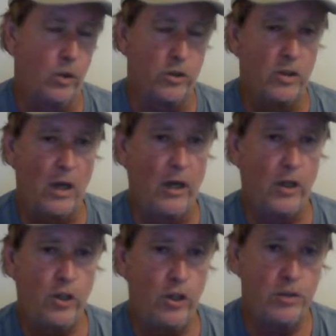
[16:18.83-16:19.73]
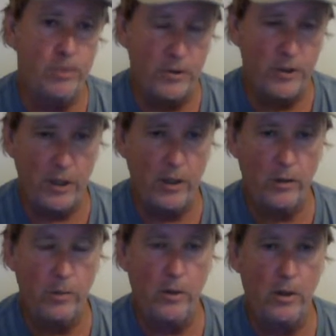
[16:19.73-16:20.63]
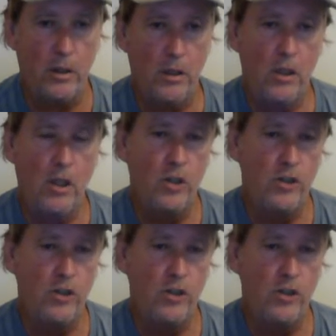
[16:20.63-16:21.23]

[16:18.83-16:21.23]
where it's not a huge percent of the book,